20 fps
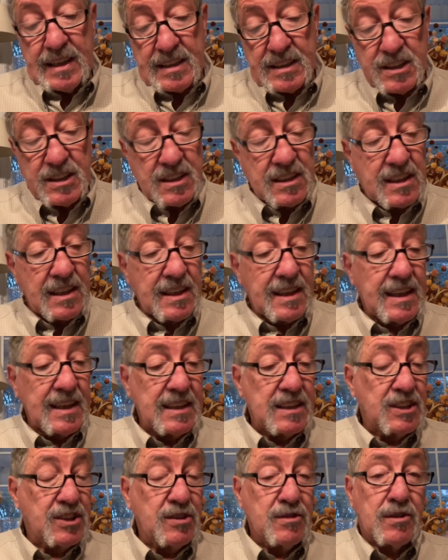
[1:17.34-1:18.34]
Just in
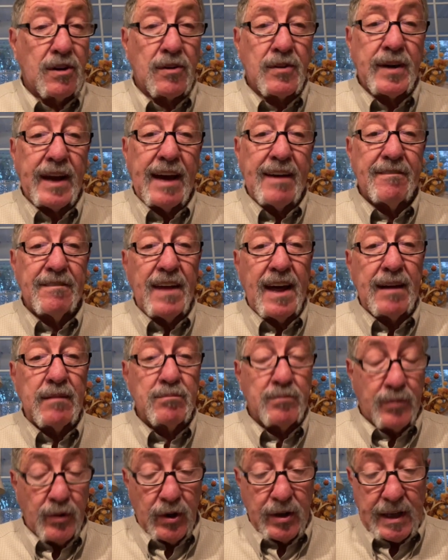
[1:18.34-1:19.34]
case you don't have
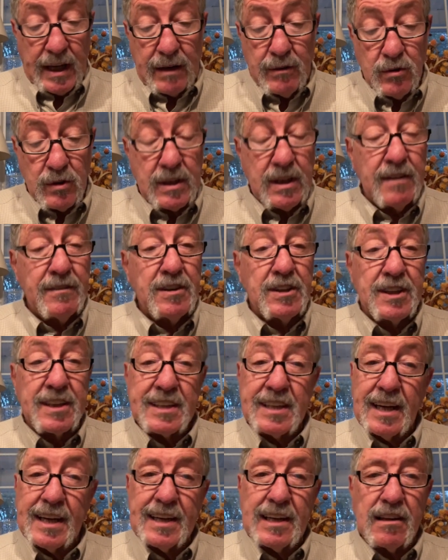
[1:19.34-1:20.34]
that book, I will give you the
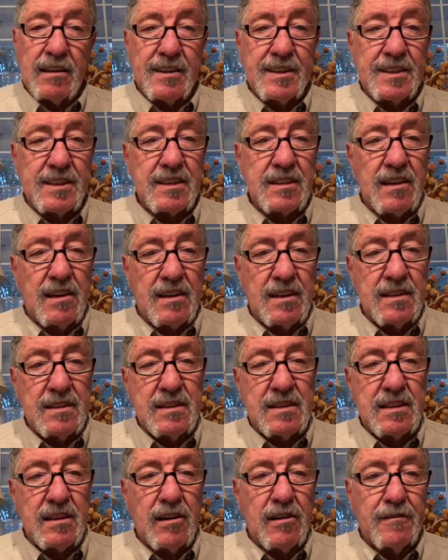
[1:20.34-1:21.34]
title of the song.
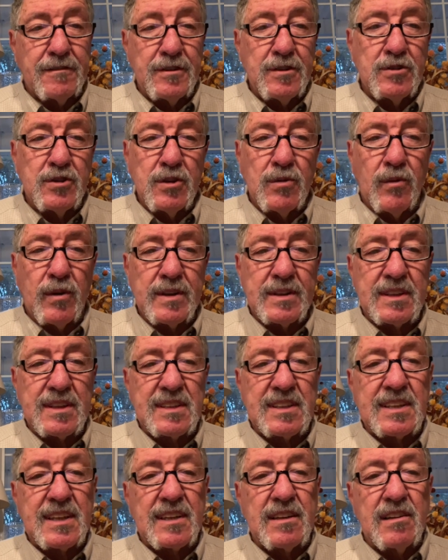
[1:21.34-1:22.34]
So if you do want to
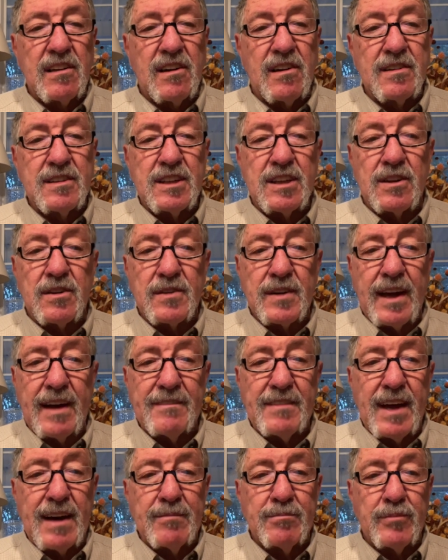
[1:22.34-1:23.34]
sing along, you don't
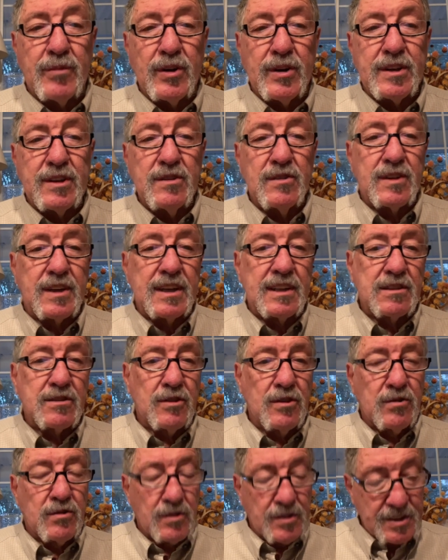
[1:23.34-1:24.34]
have that book, you can
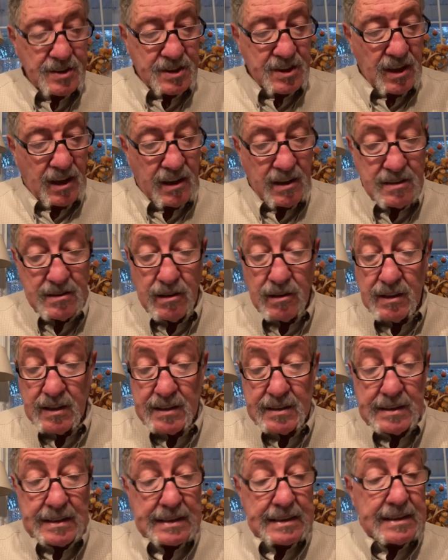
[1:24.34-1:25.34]
Google the song,
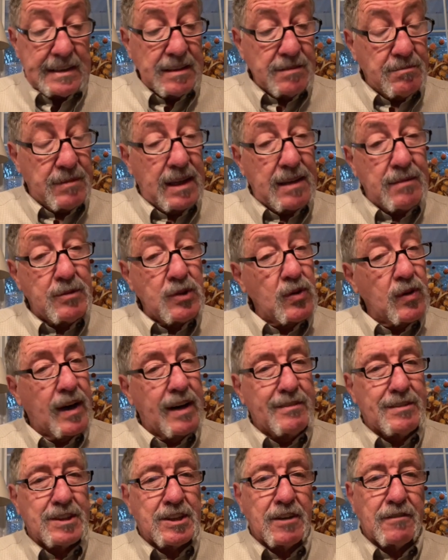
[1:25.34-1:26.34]
or maybe you
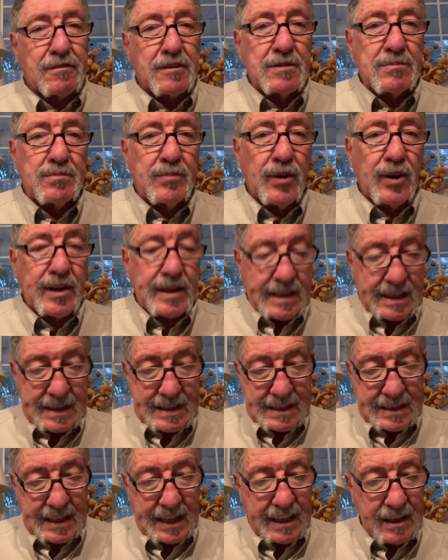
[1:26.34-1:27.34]
have a different book.
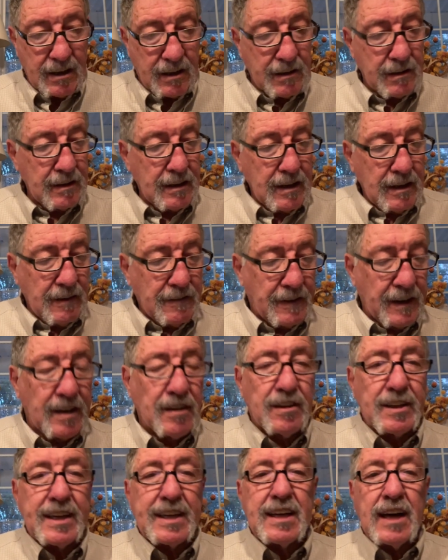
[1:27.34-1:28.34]
They are
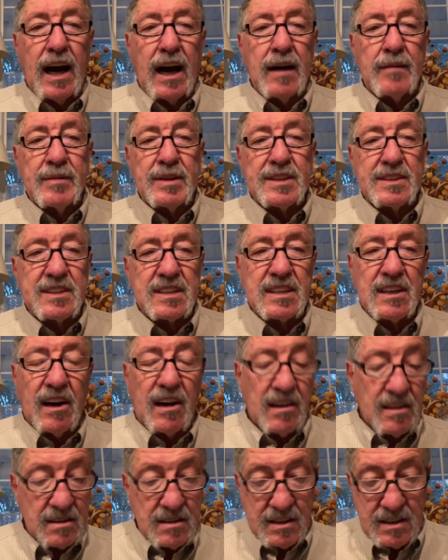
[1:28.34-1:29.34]
fairly common
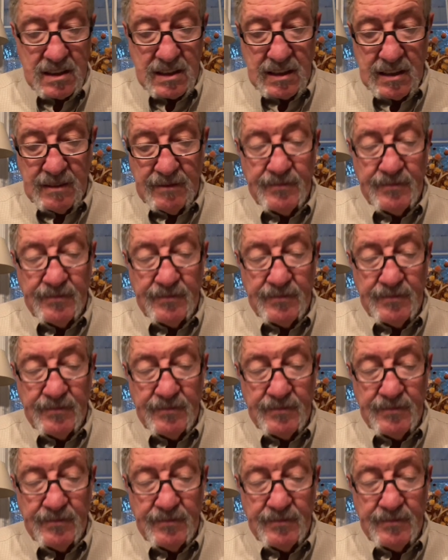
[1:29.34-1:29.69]
songs.